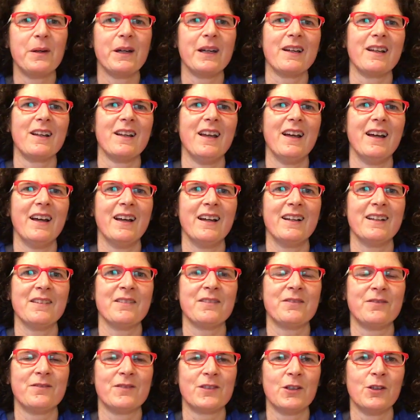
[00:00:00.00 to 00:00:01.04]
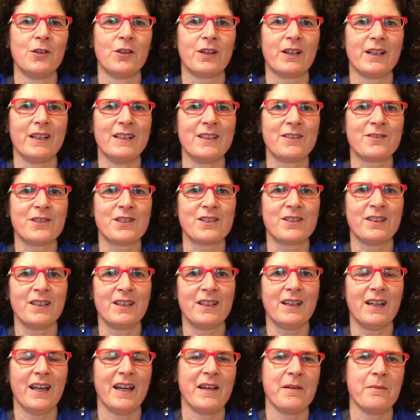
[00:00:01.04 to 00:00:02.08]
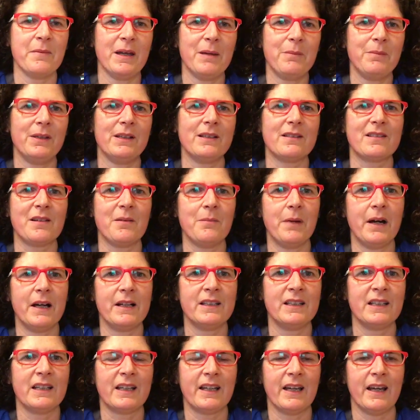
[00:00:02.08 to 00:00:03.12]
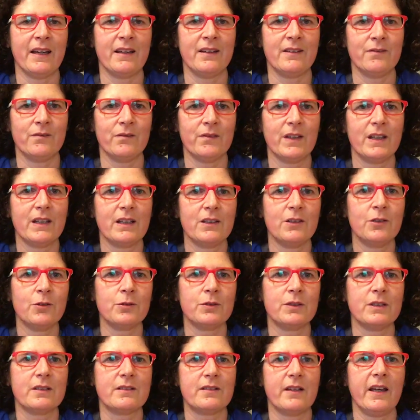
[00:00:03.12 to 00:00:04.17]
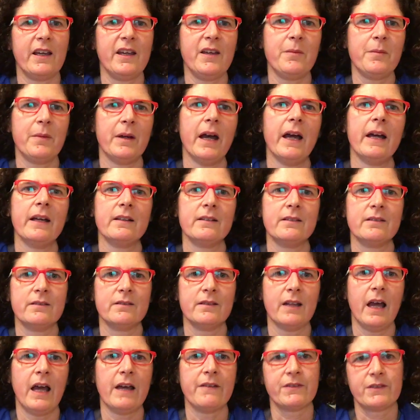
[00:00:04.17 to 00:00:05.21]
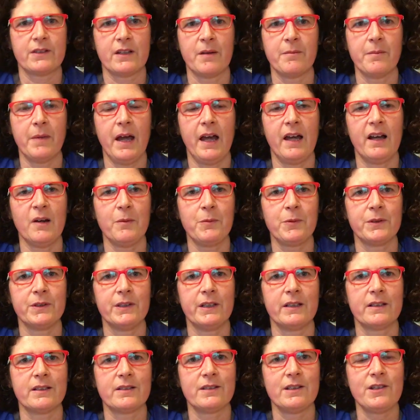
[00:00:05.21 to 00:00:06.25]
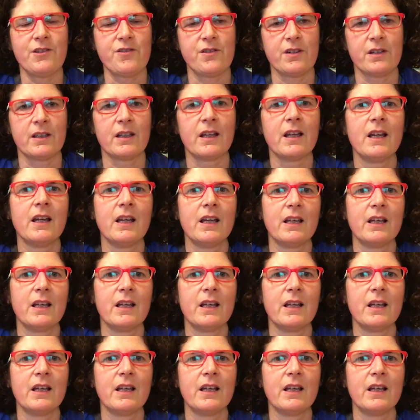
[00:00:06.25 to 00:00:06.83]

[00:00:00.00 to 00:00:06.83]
will uh, look interesting and maybe somebody can do the same and have some help with their stitching.